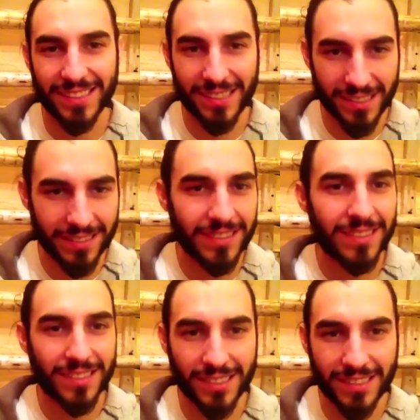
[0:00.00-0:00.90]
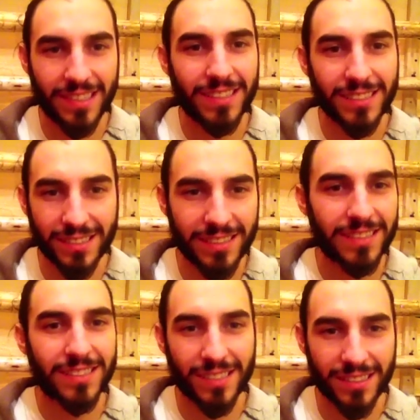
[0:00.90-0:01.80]
dong
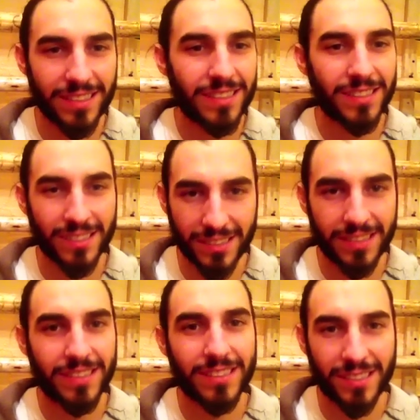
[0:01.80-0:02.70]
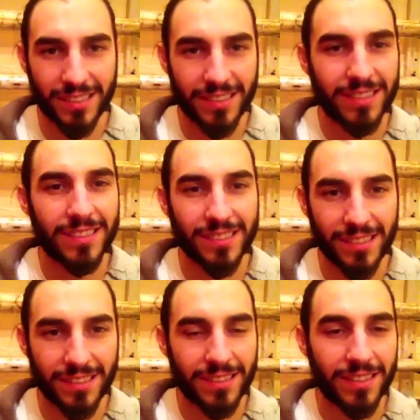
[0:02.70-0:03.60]
dong dong dong
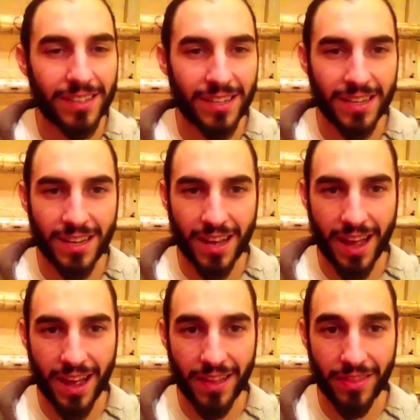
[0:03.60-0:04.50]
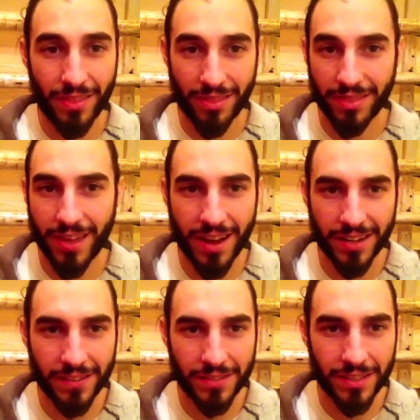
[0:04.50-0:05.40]
dong, and that
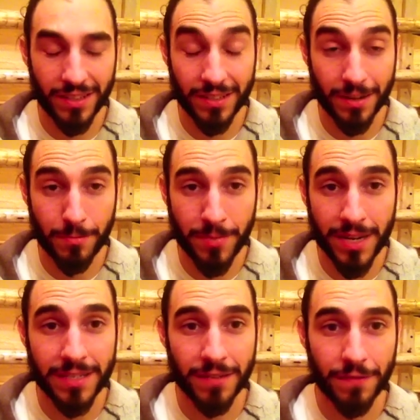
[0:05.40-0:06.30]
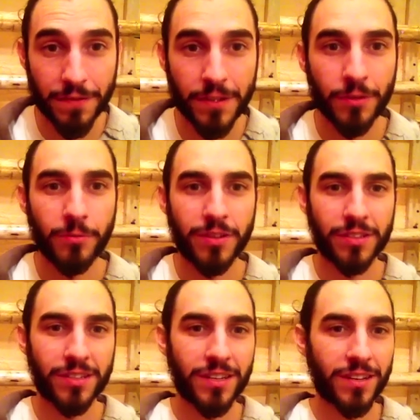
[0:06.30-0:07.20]
gives it this amazing feel
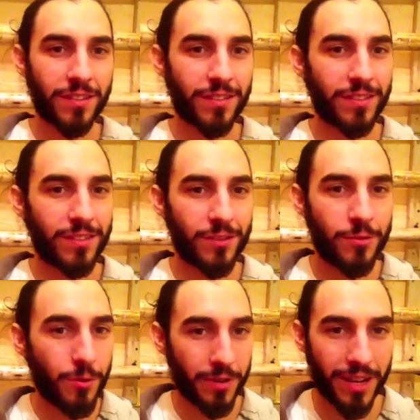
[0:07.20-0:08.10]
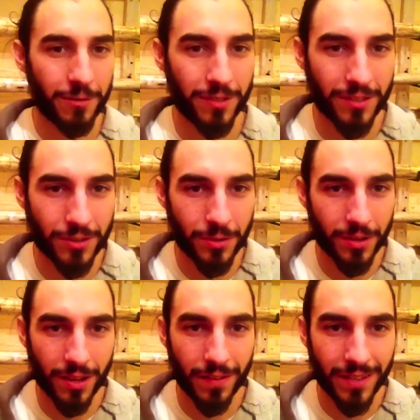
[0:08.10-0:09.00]
which you don't get with the sewn
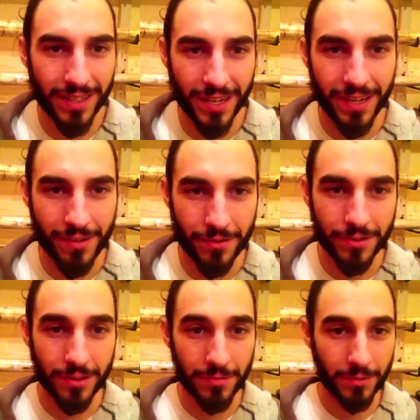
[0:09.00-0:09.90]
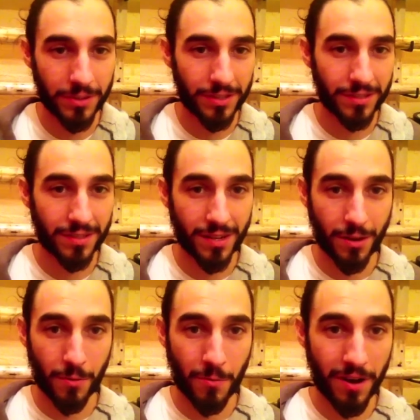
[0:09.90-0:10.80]
clave and any other instrument, which is
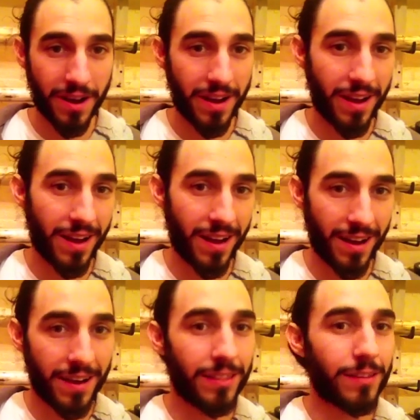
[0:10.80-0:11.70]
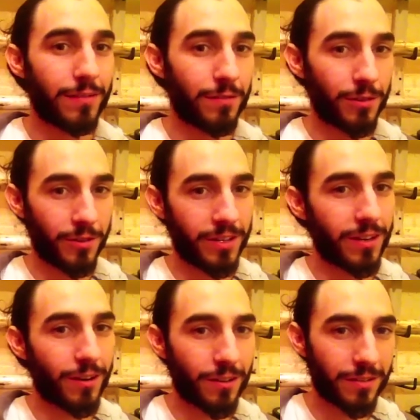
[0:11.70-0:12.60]
why I love learning
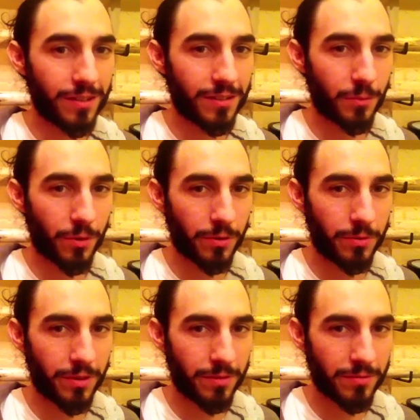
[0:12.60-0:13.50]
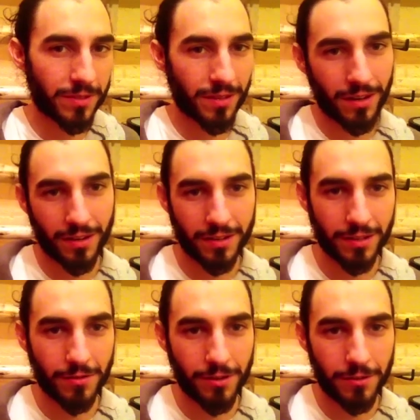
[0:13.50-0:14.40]
all these world rhythms on
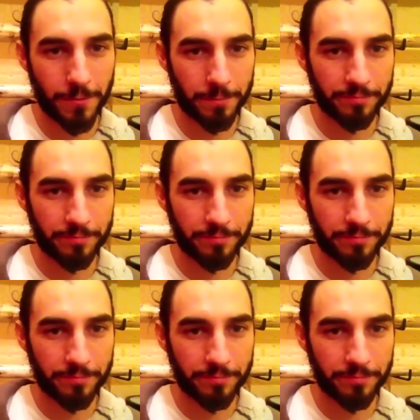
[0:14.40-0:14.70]
Didgeridoo.